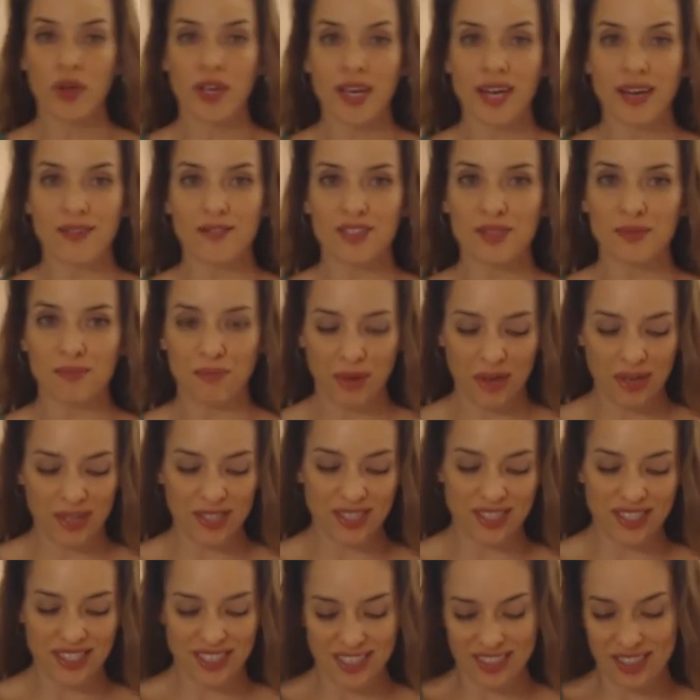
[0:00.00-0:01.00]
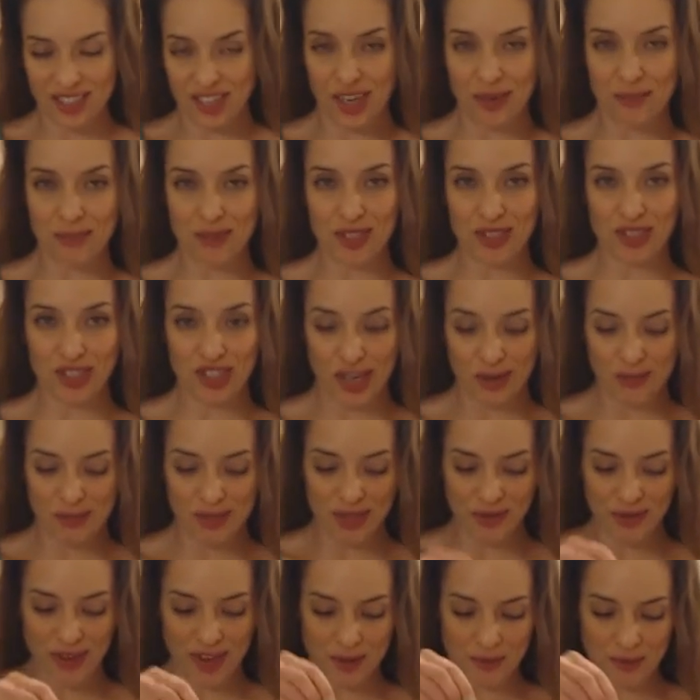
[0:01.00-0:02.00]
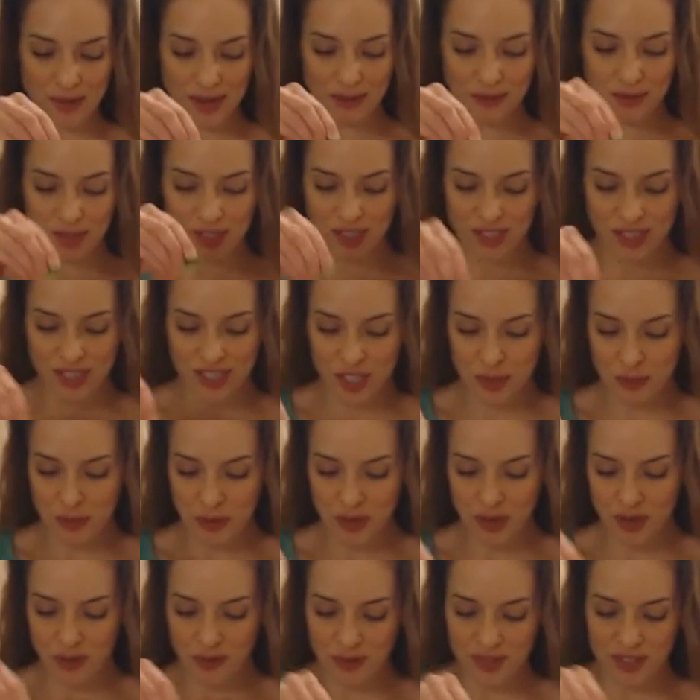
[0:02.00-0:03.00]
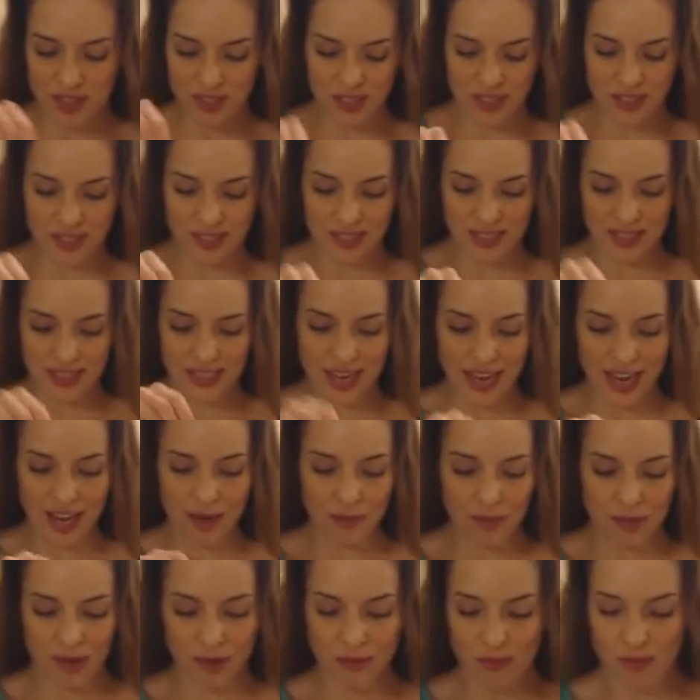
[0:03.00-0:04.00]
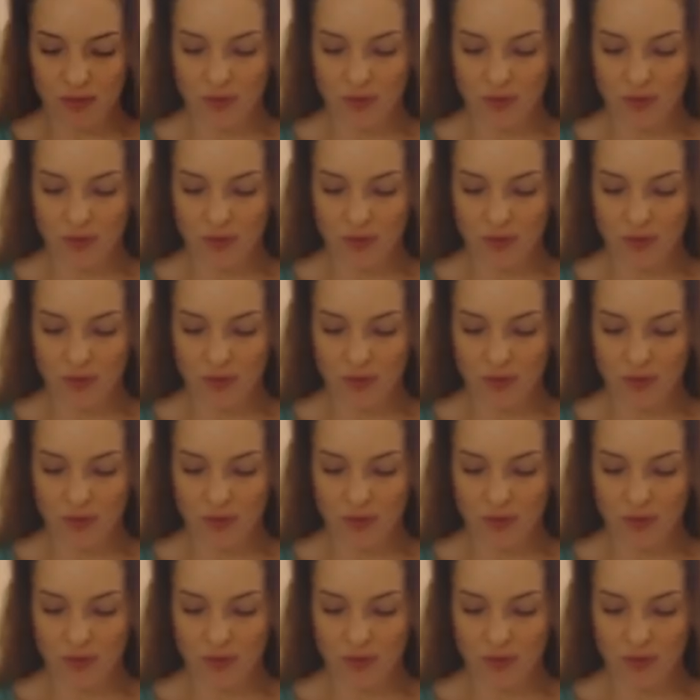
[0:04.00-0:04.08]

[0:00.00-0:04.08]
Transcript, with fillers: we have some parsley on top of the chops already, but I'm just gonna sprinkle with just a tad bit